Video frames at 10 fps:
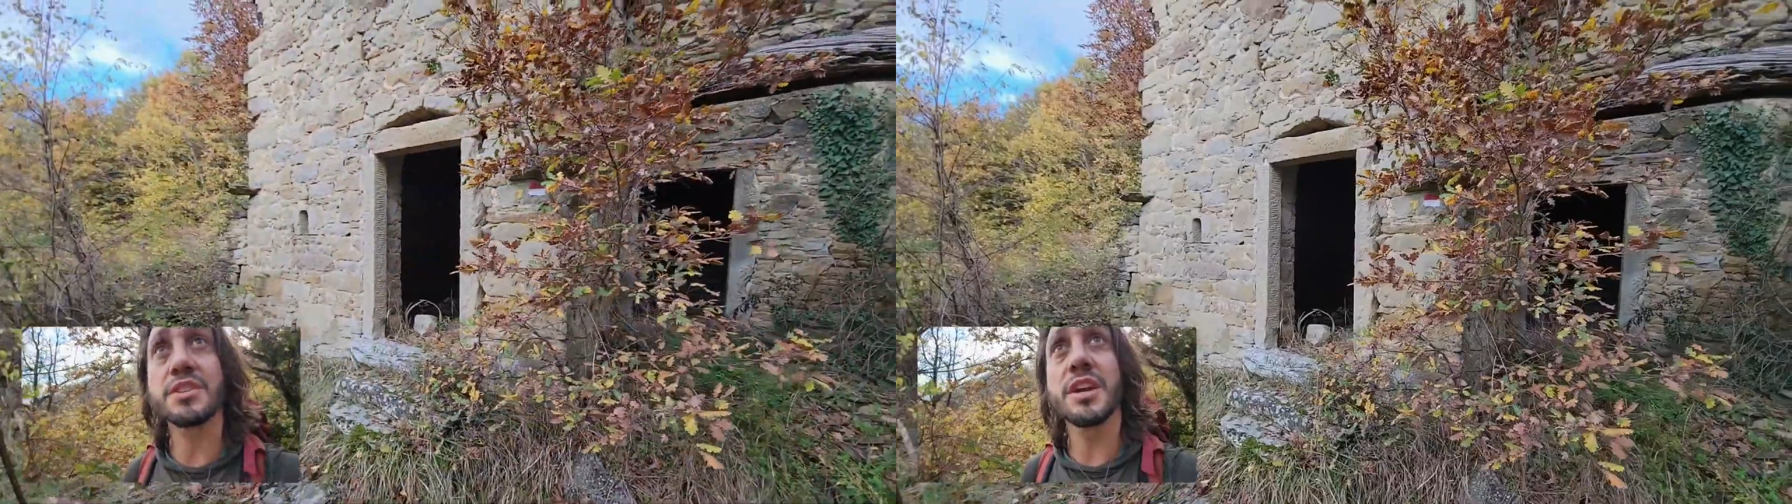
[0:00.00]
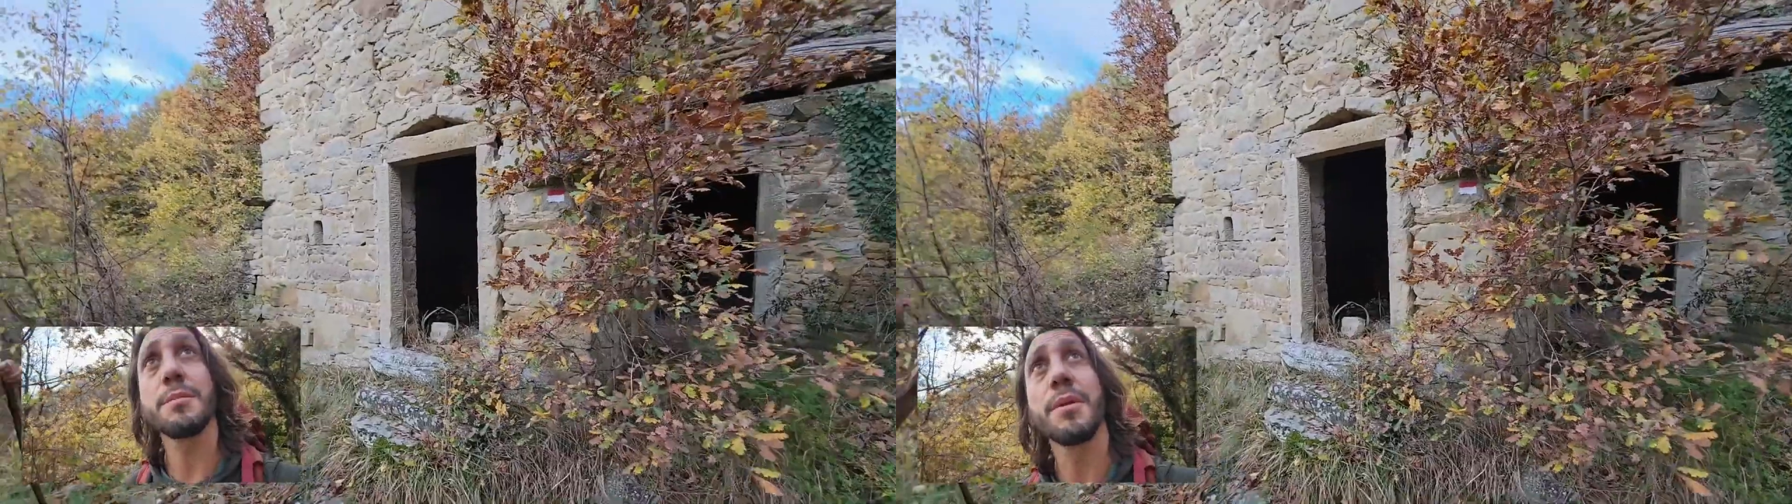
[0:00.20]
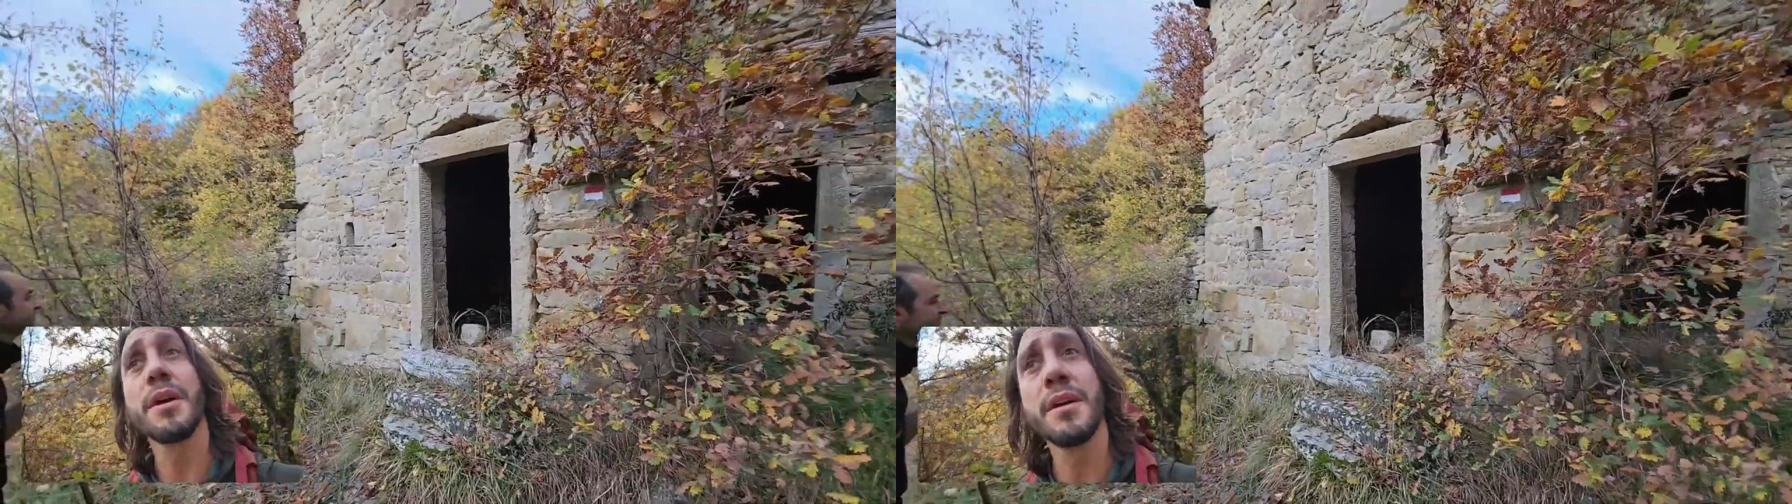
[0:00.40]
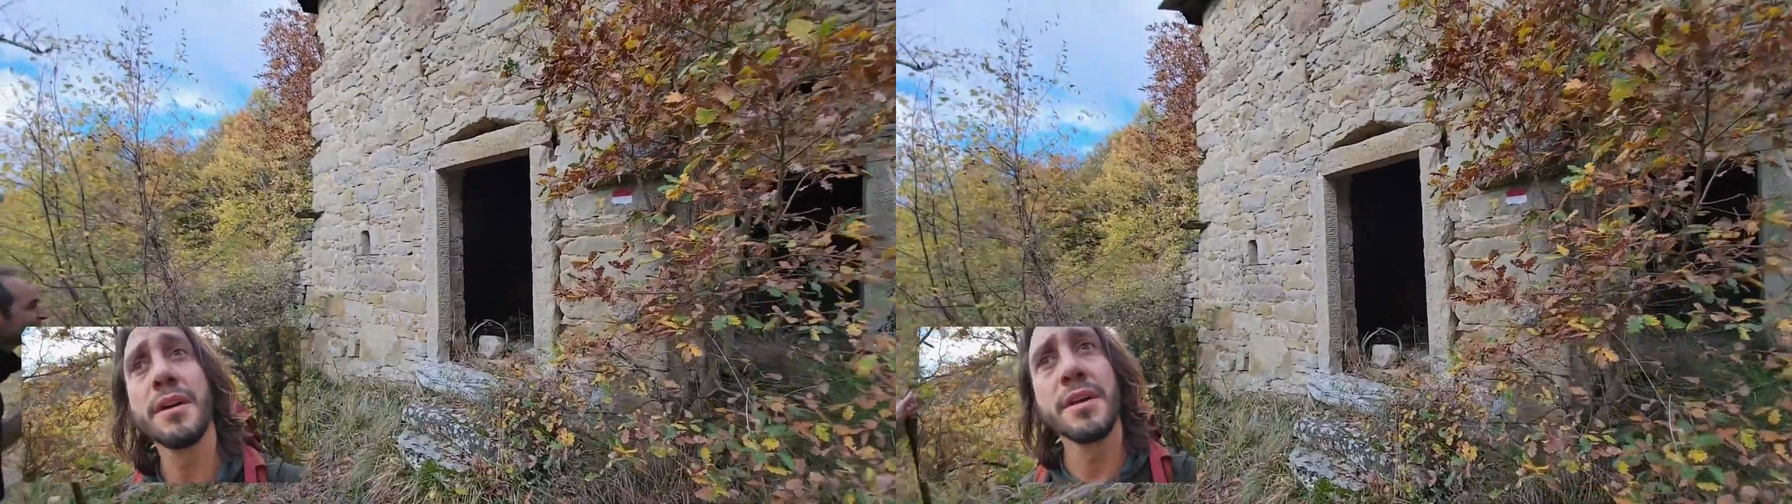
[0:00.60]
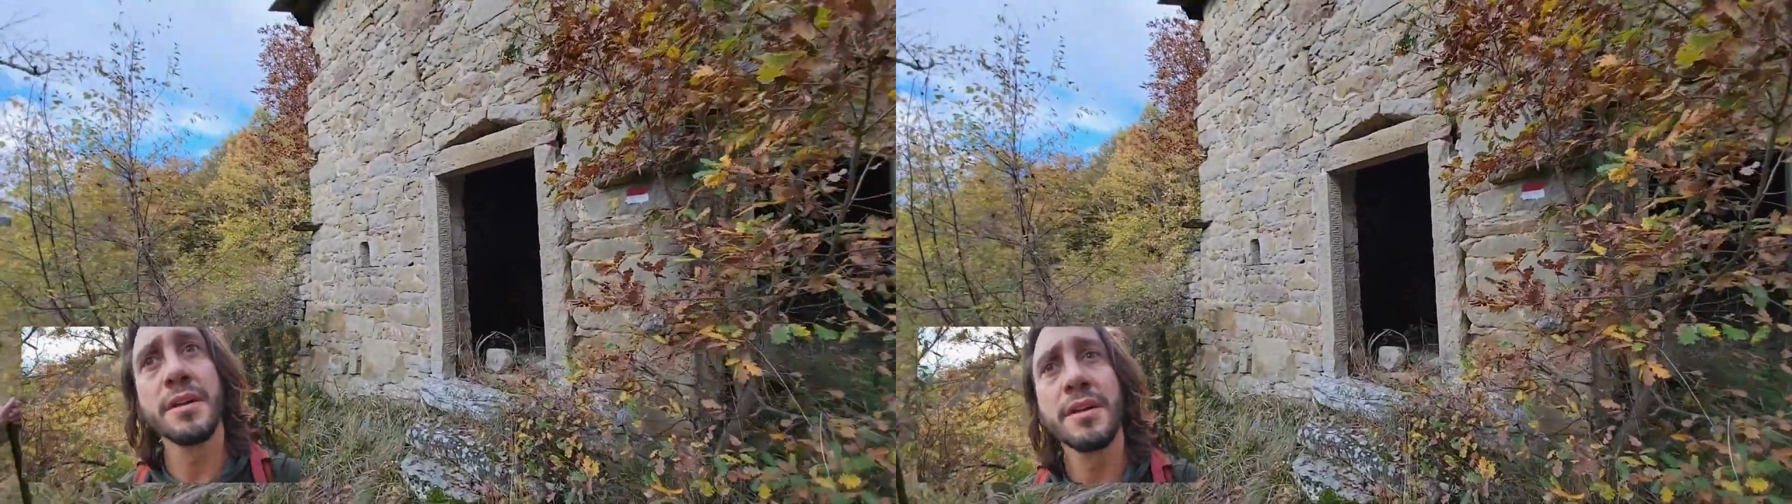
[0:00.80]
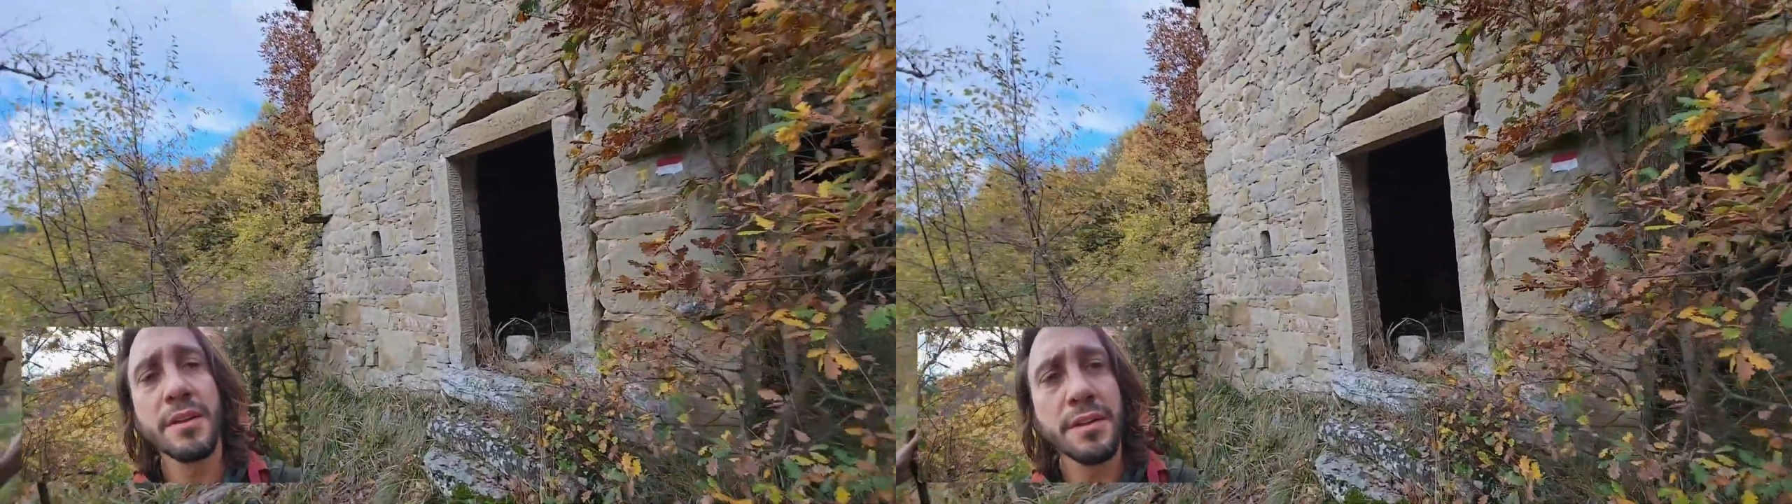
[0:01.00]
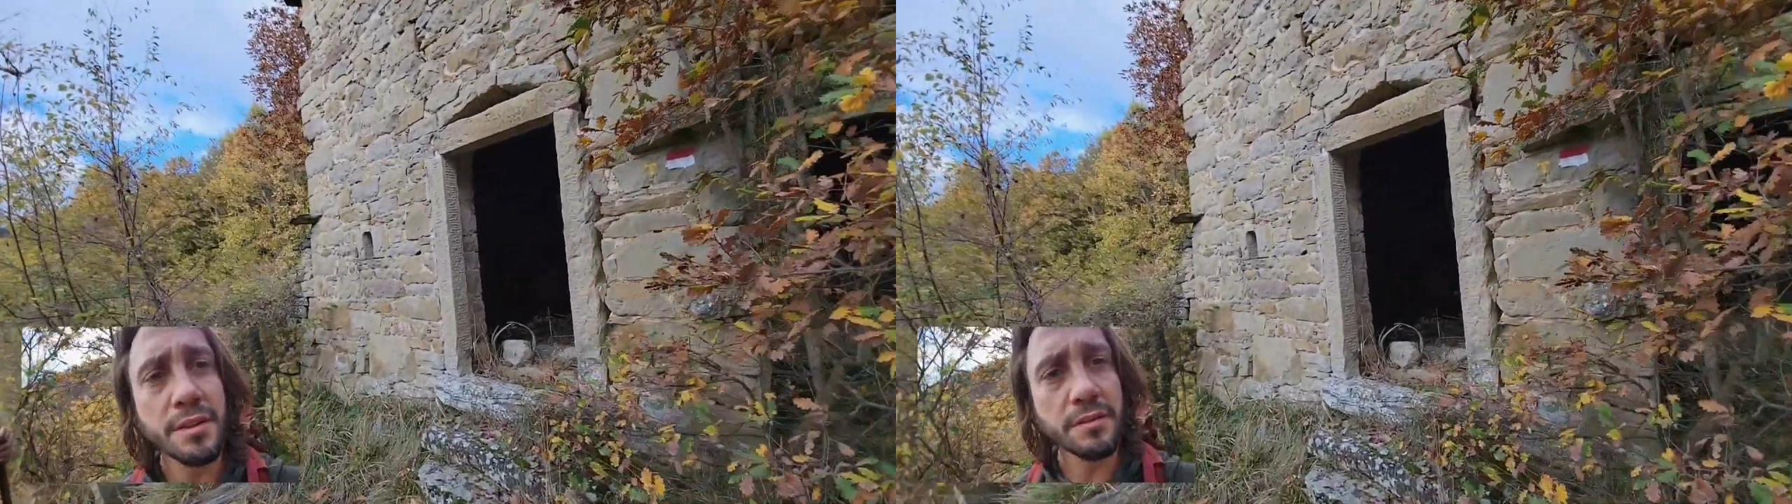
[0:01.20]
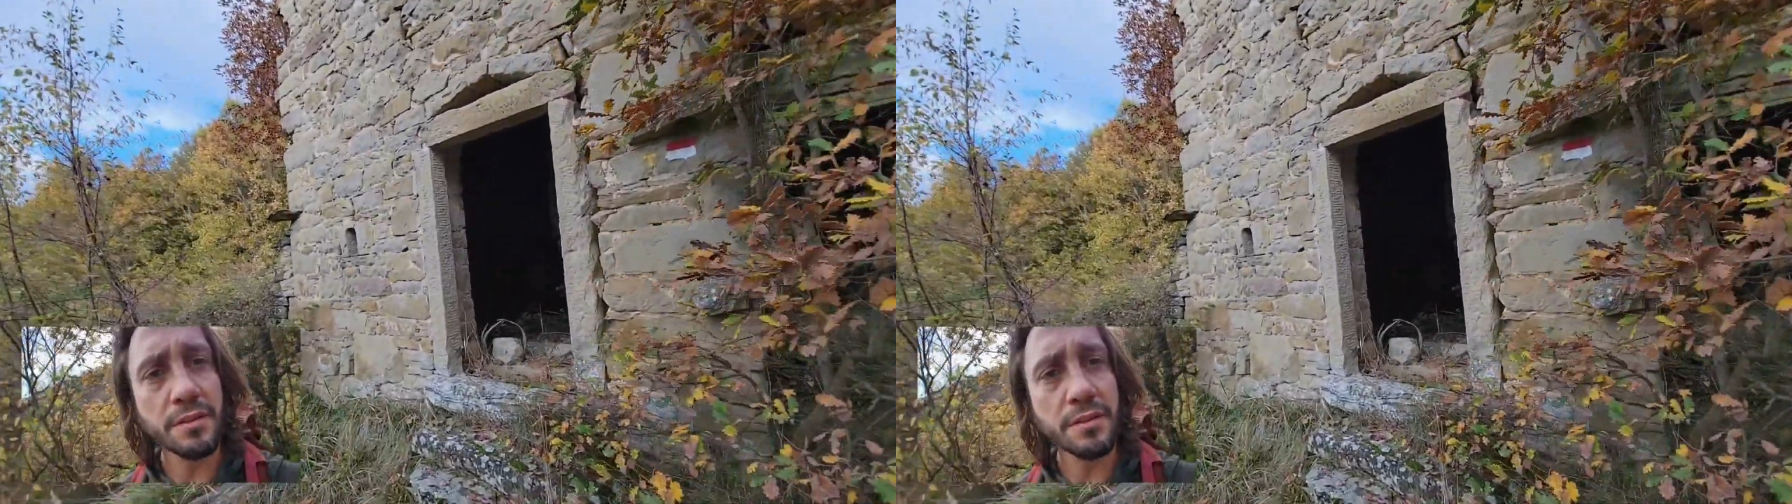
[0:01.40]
shape. Needs